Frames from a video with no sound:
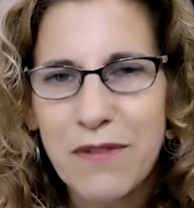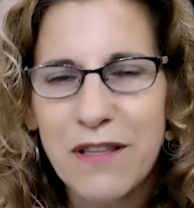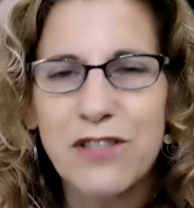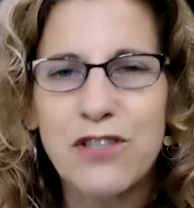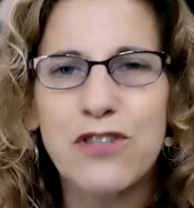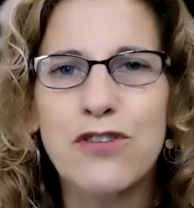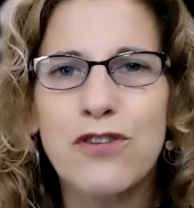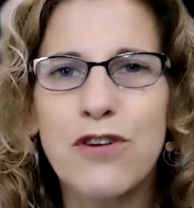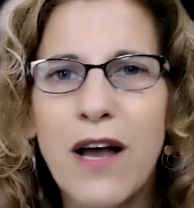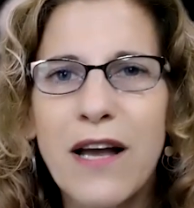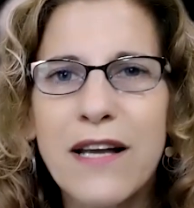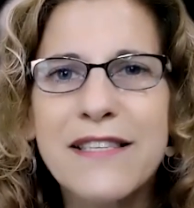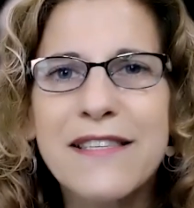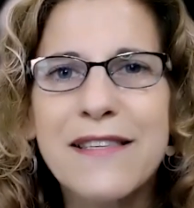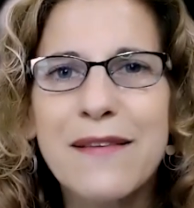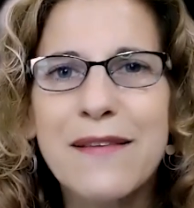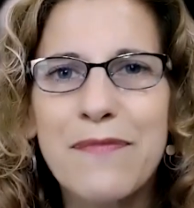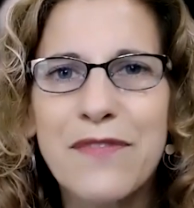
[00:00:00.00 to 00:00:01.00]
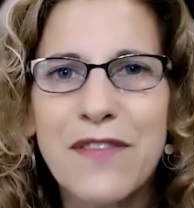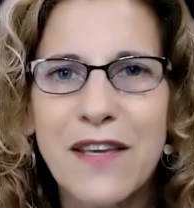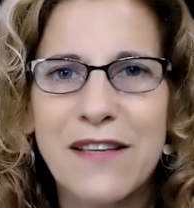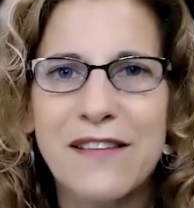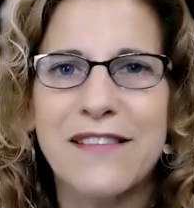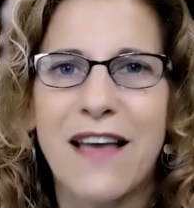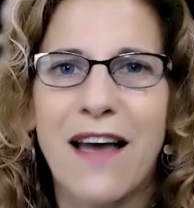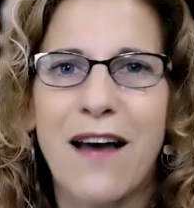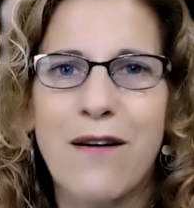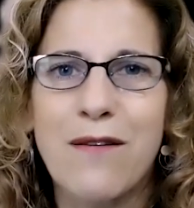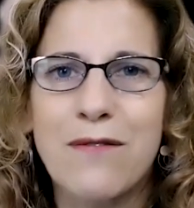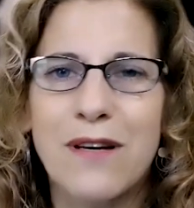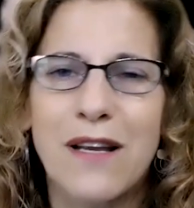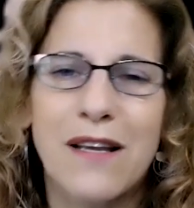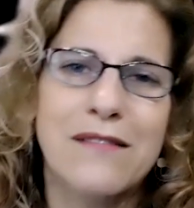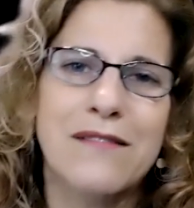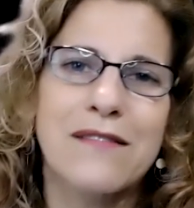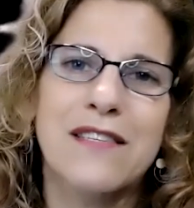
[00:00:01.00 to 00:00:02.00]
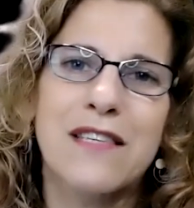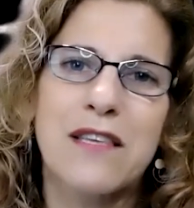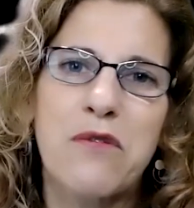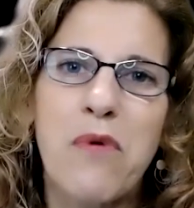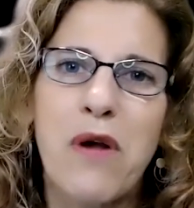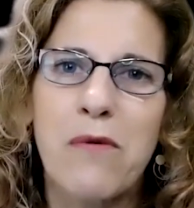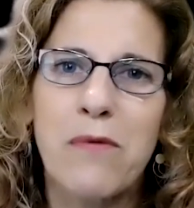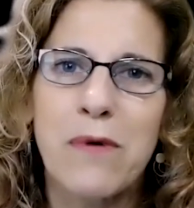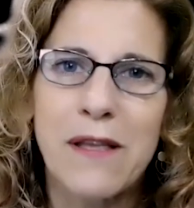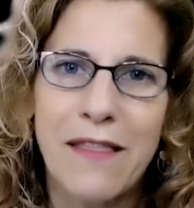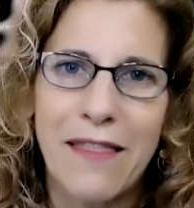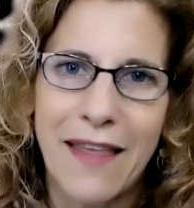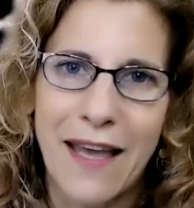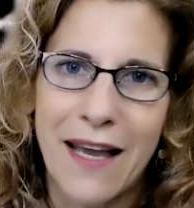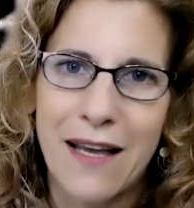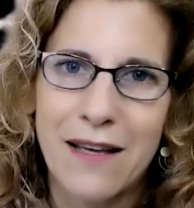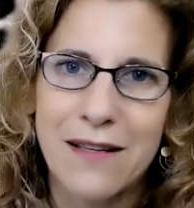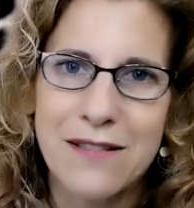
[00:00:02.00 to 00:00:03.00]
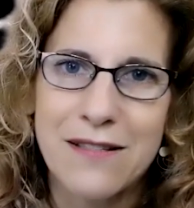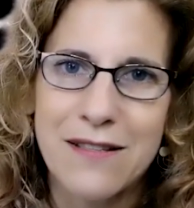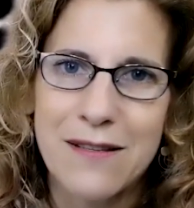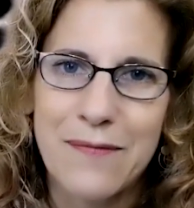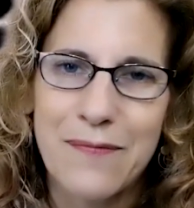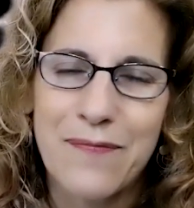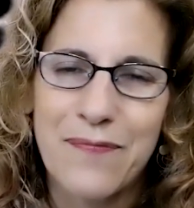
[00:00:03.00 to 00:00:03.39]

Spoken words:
Let's try some things out and see where we land.